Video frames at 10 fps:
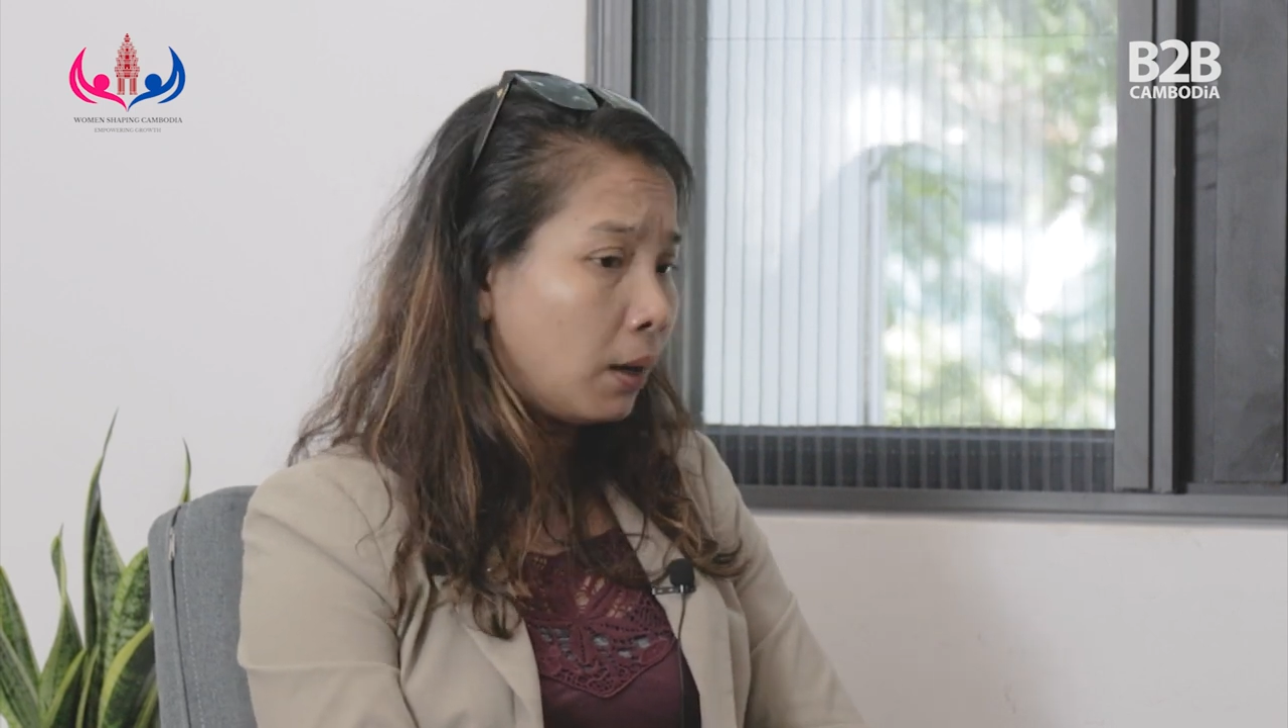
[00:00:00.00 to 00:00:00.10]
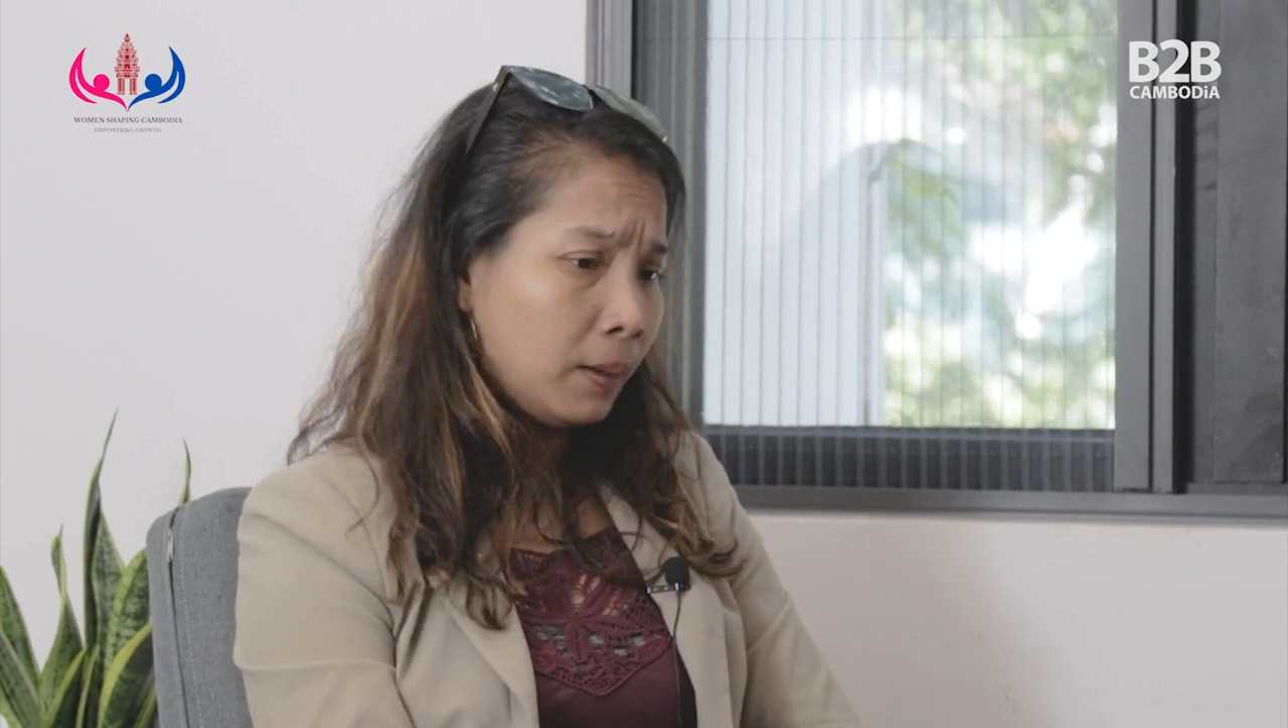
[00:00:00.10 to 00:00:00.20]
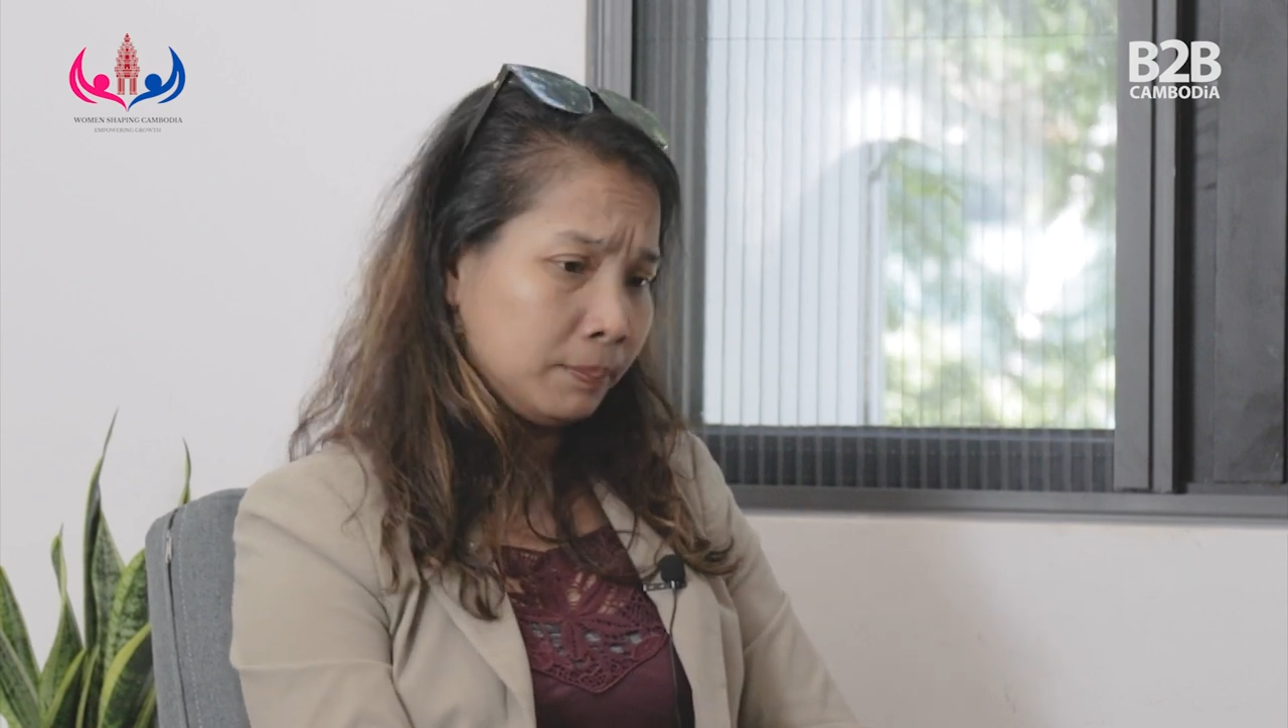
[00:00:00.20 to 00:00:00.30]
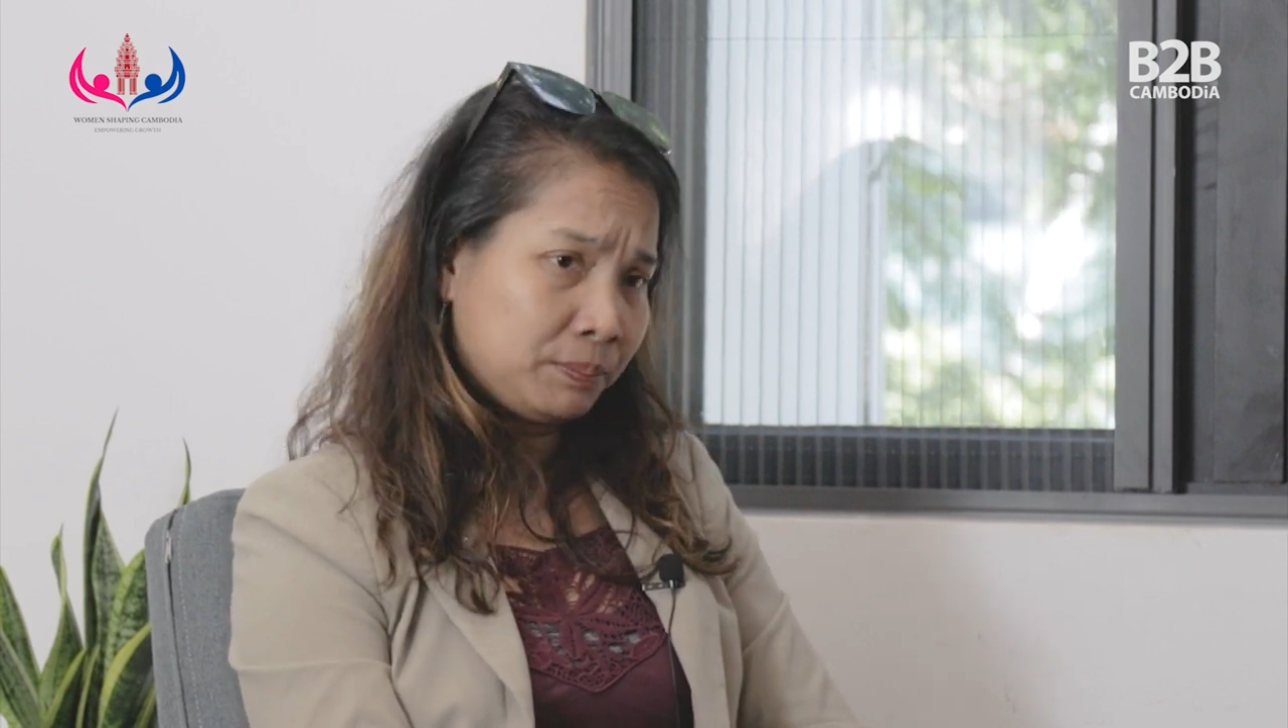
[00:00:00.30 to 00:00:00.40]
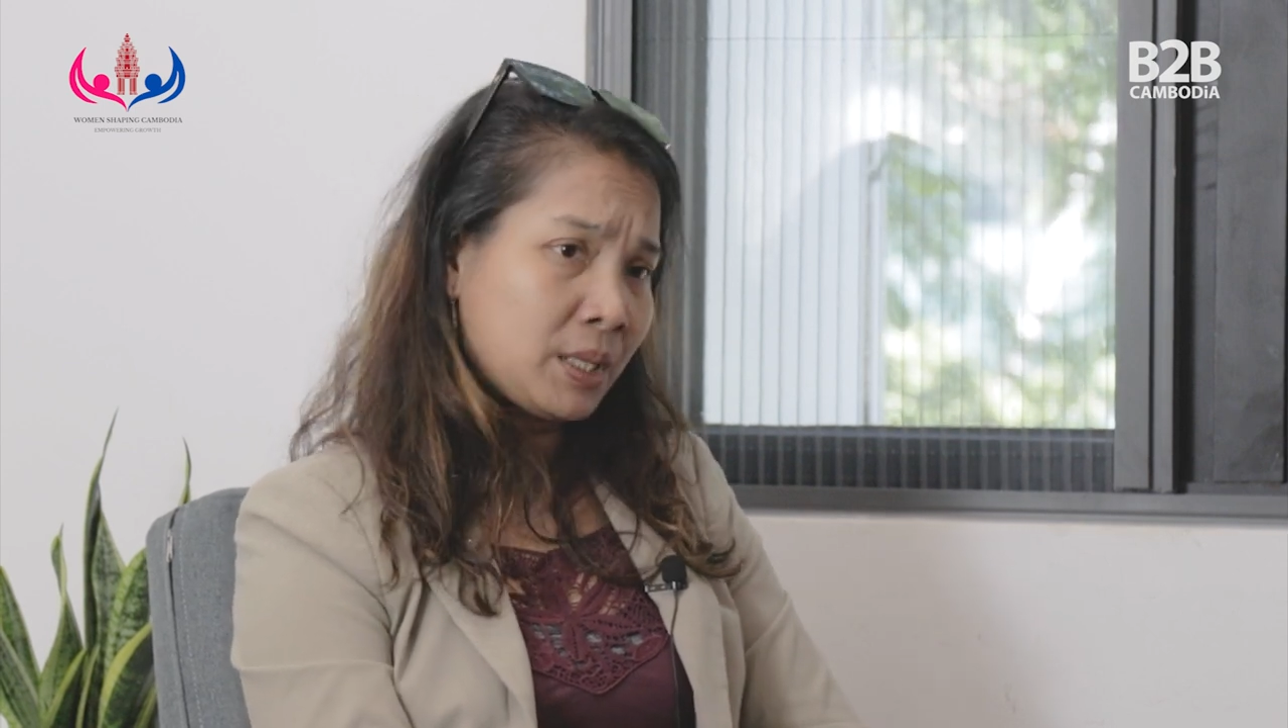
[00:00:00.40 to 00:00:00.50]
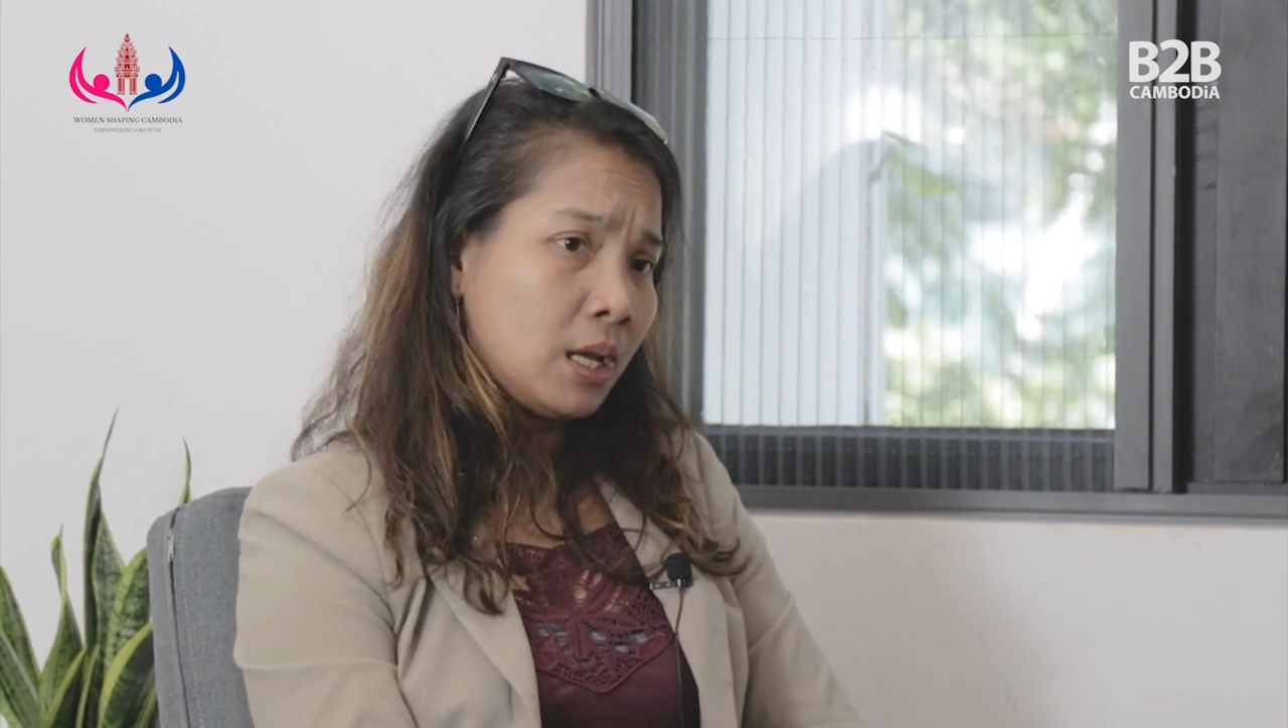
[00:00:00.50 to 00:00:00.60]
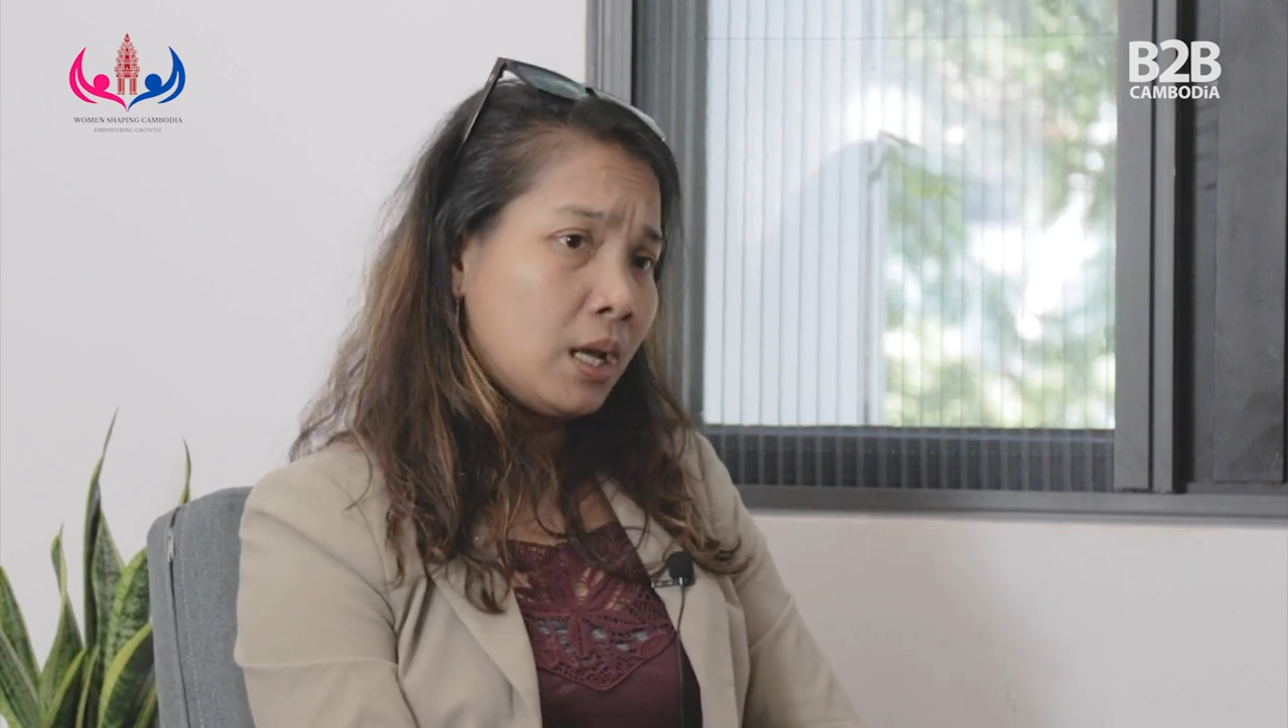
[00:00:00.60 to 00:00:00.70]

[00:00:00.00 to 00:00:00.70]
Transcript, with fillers: um,